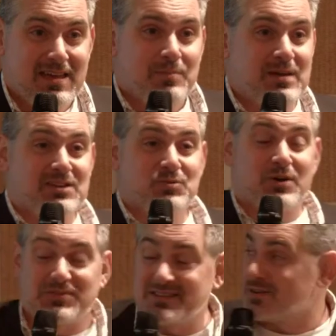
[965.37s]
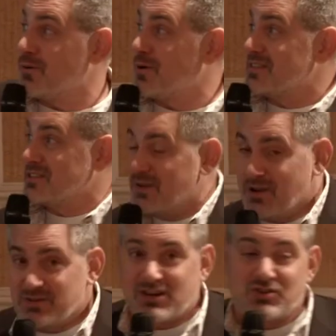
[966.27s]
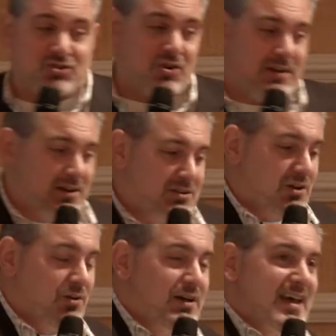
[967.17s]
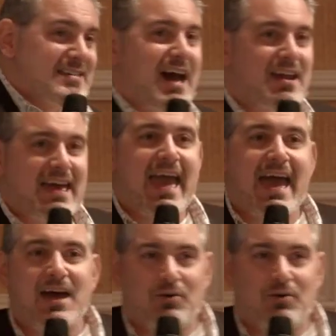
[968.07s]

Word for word: Because what, the, what this video is going to show you to do is how to add